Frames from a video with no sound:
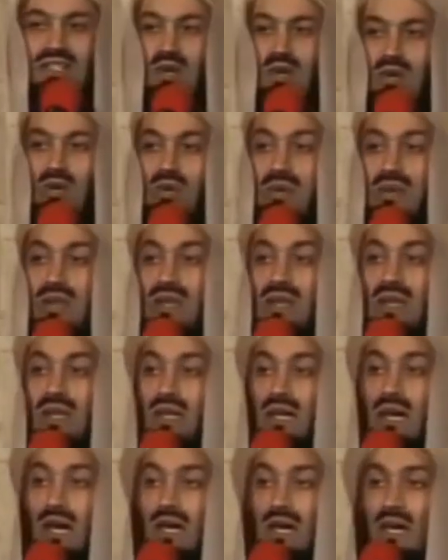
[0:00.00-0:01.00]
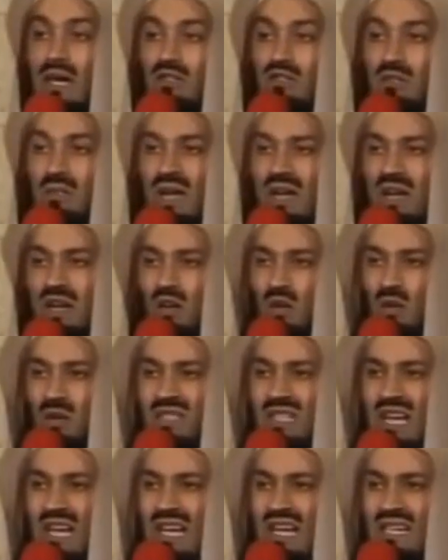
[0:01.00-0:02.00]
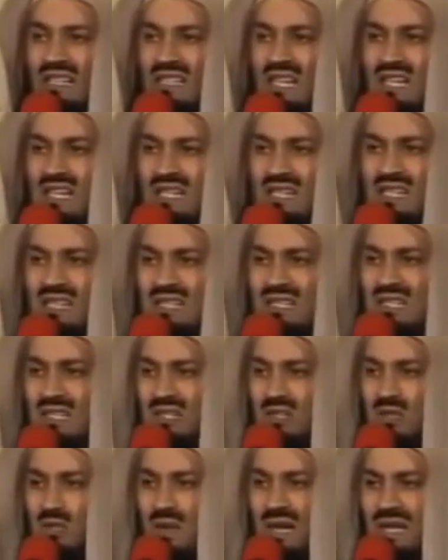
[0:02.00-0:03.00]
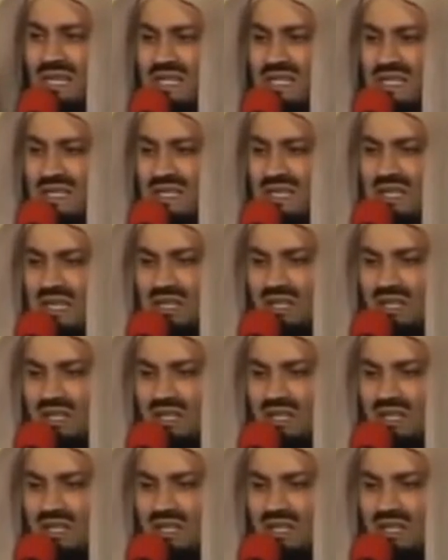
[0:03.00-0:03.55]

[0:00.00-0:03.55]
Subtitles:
So Allah subhanahu wa ta'ala tells this to us,